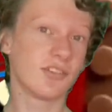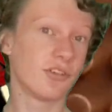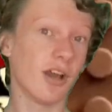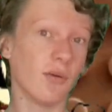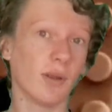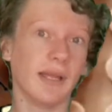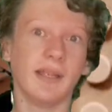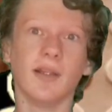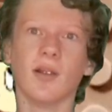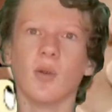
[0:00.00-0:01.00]
shot right
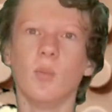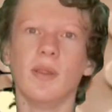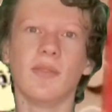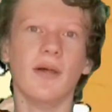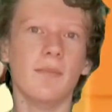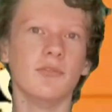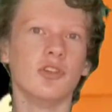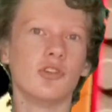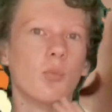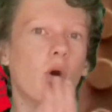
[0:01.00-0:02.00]
here with them
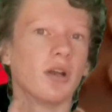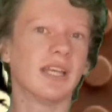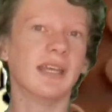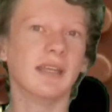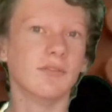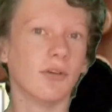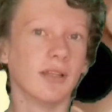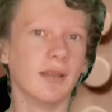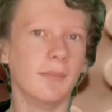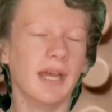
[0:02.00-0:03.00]
just walking in front of
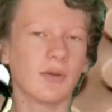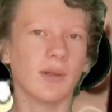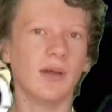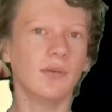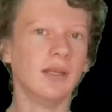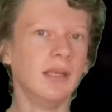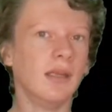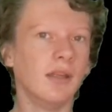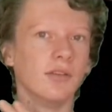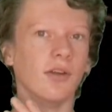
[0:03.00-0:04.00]
the background,
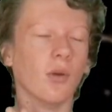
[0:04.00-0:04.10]
there